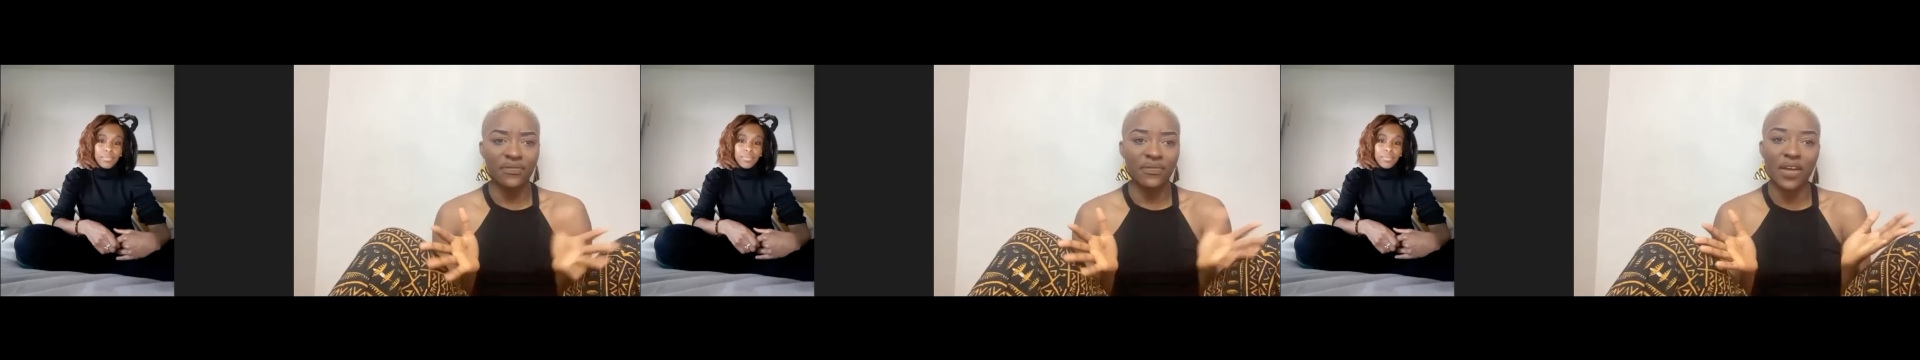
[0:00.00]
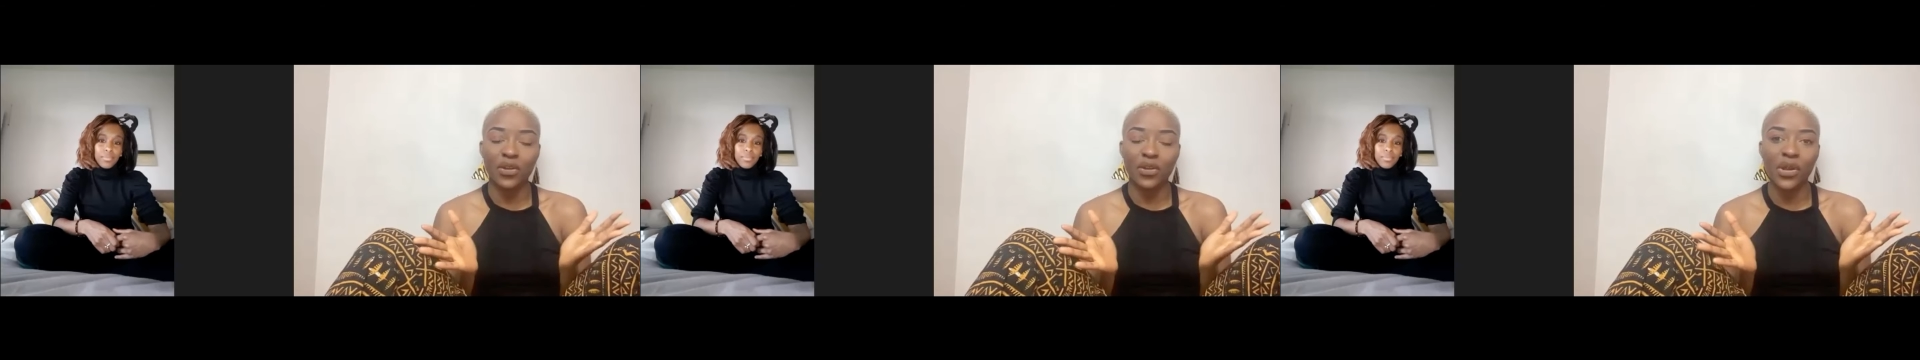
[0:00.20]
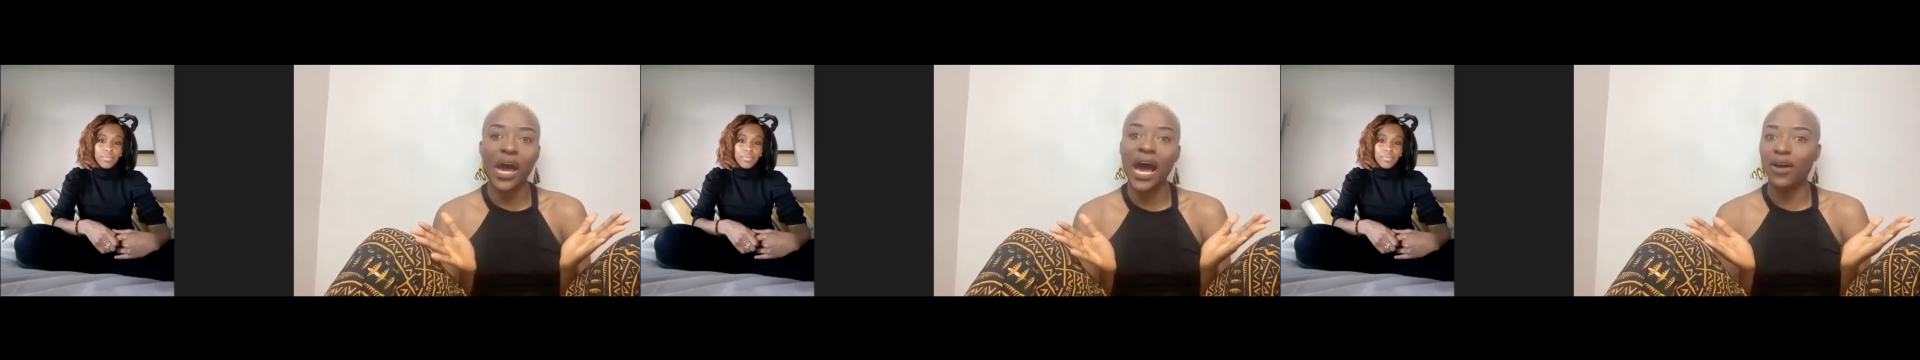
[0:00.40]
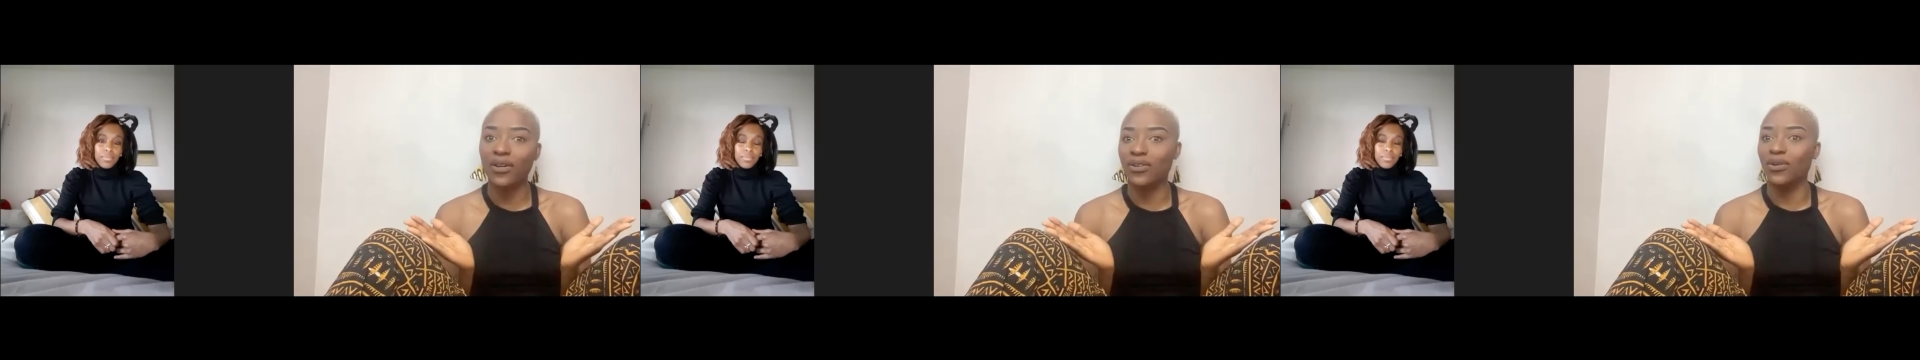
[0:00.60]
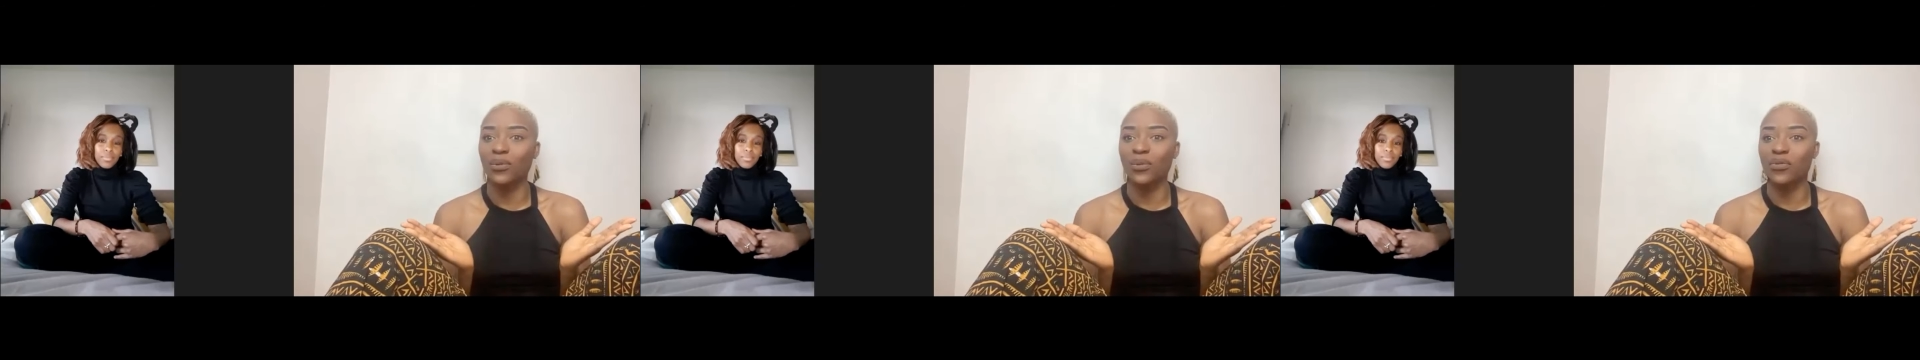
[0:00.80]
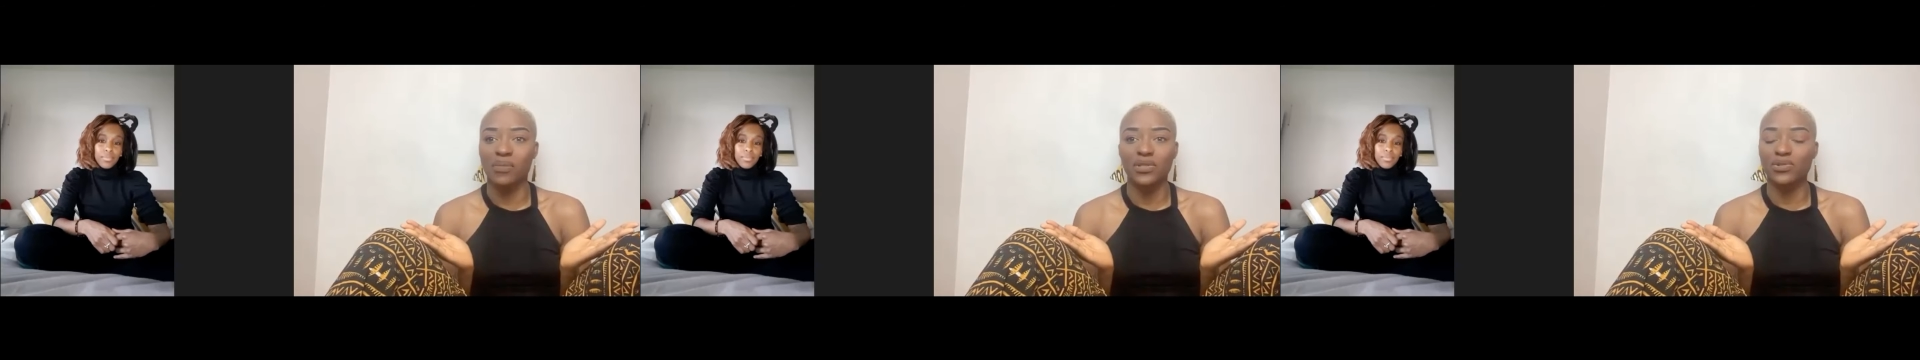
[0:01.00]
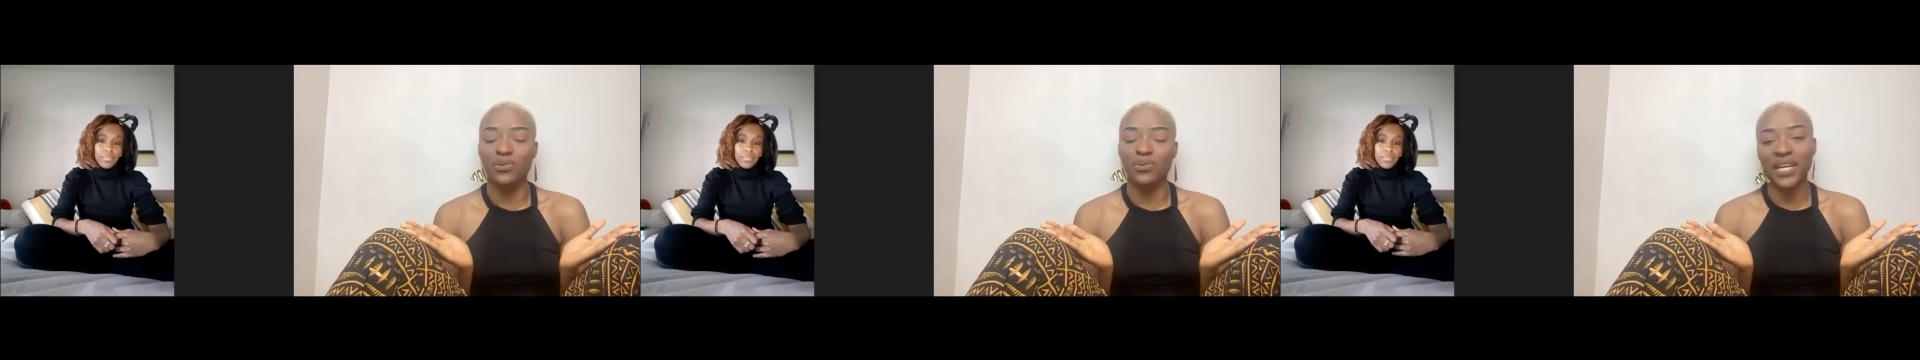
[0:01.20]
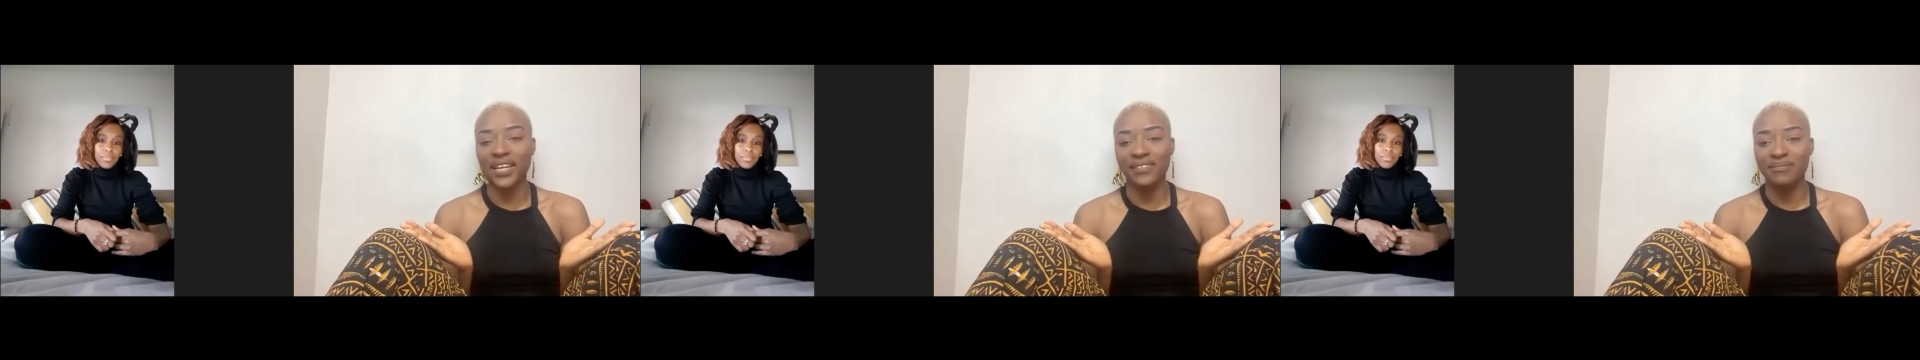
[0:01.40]
I don't know how long we've been
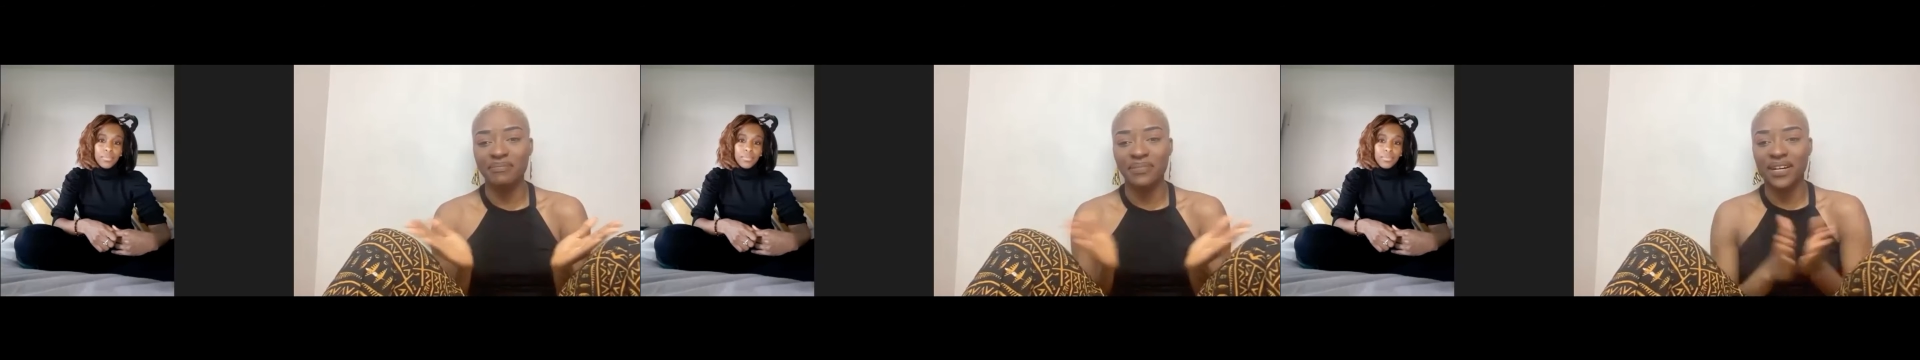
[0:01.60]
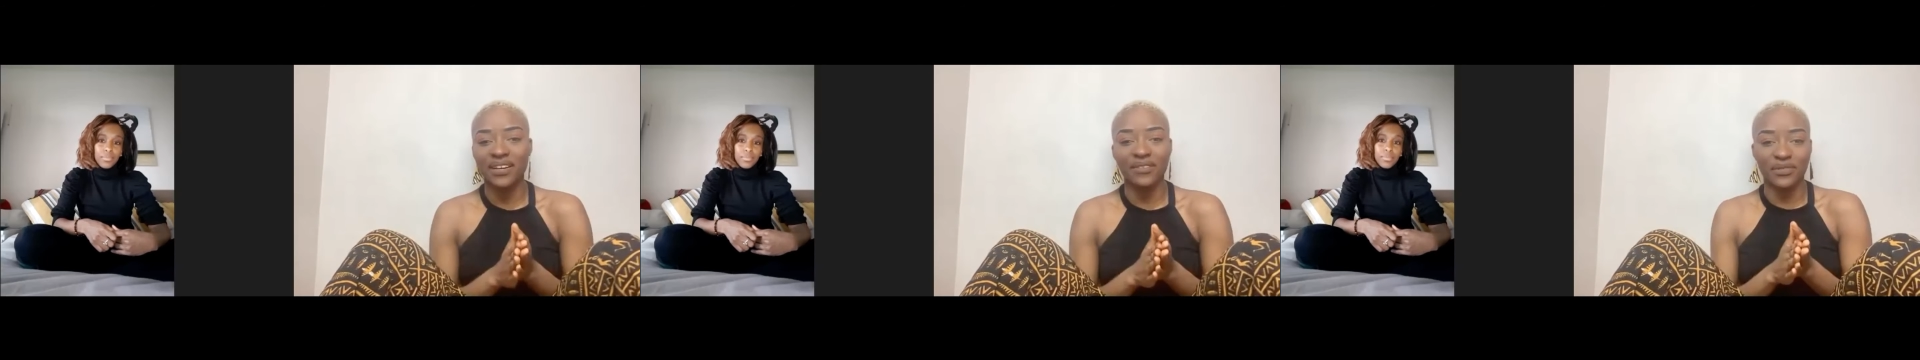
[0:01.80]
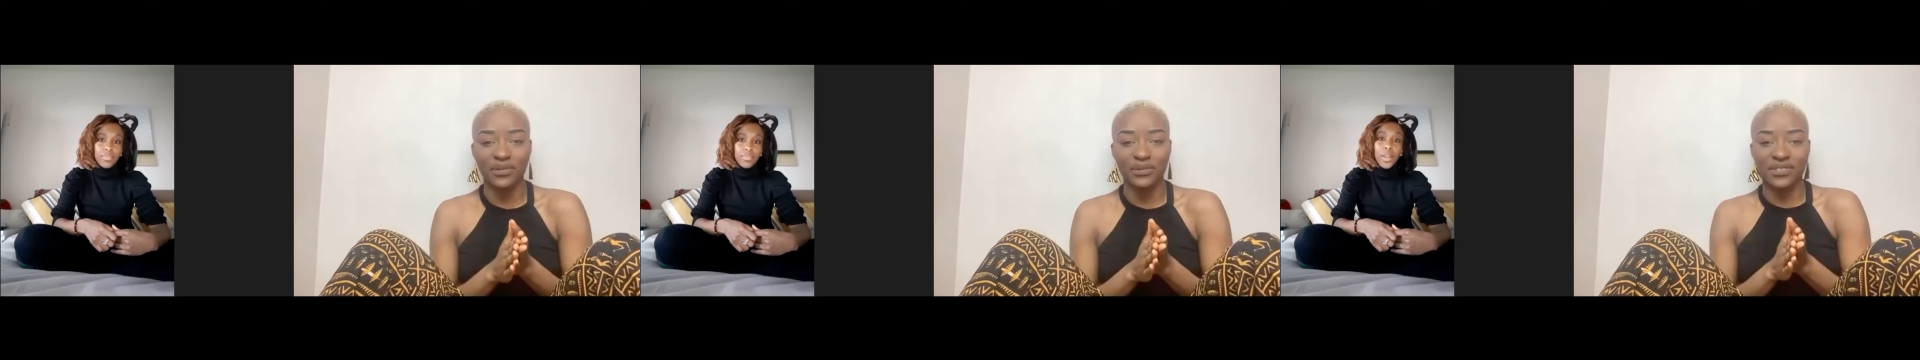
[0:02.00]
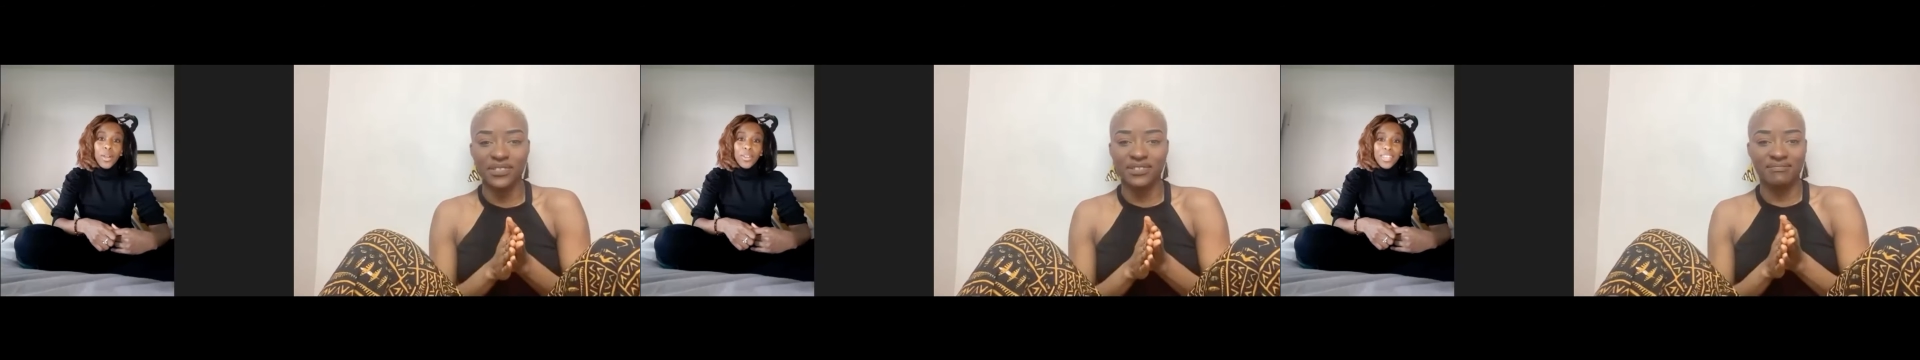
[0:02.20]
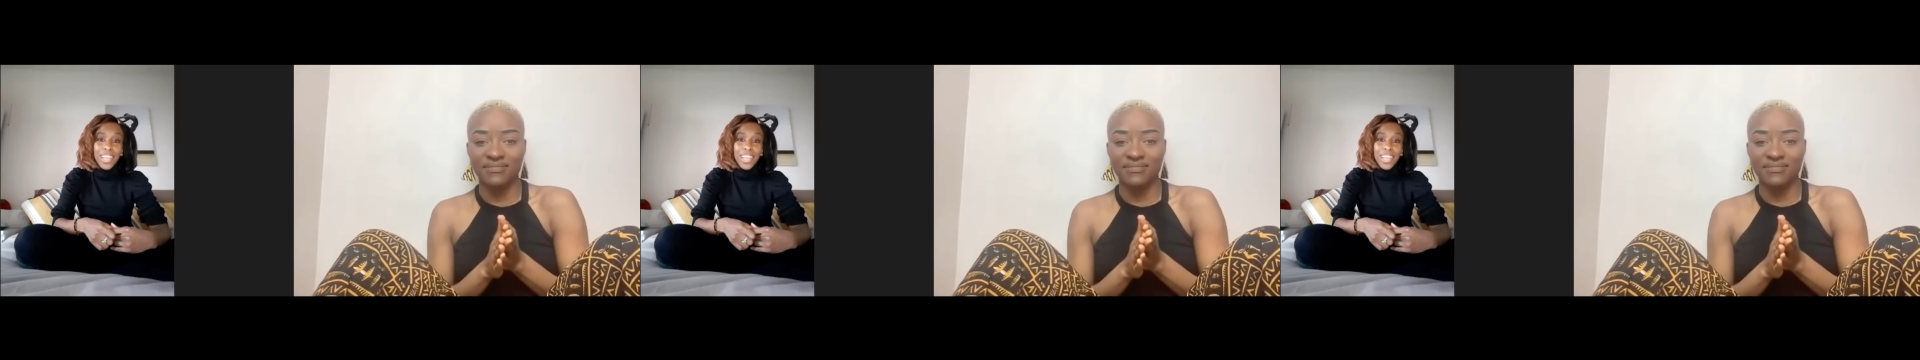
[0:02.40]
talking, but if it was,